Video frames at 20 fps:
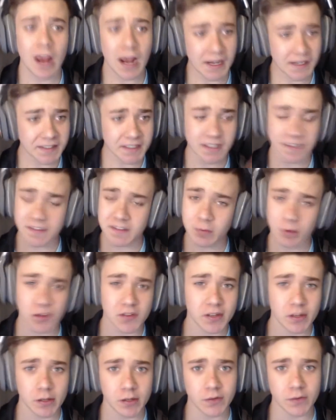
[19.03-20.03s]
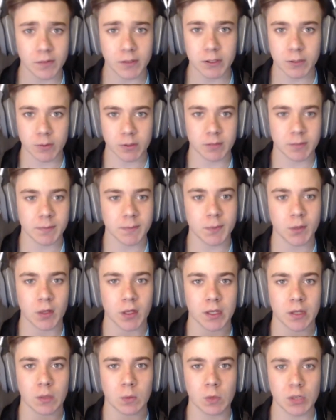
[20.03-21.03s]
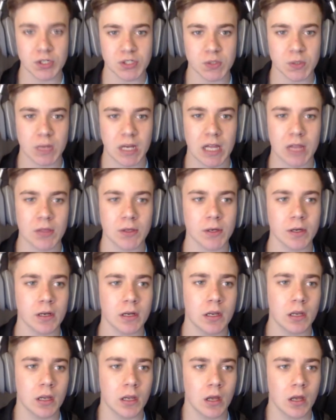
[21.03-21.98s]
As you guys see by the title of this video, we're going to be playing Would You Rather.